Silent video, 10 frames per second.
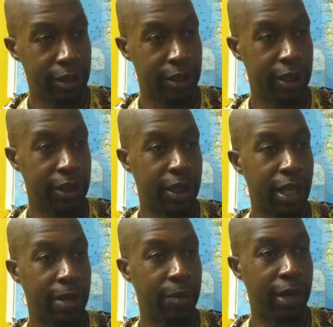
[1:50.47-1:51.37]
Sister
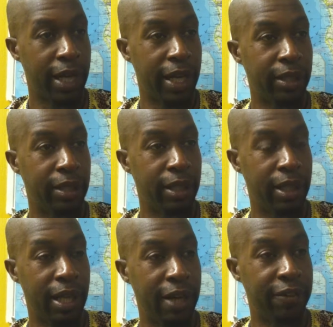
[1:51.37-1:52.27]
Comrade
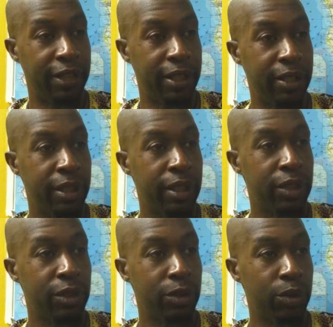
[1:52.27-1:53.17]
Alafia
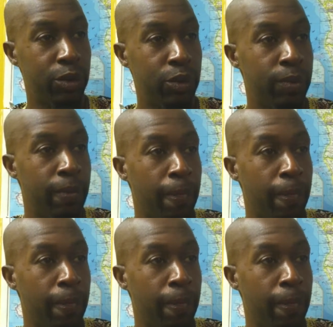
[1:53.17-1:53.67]
to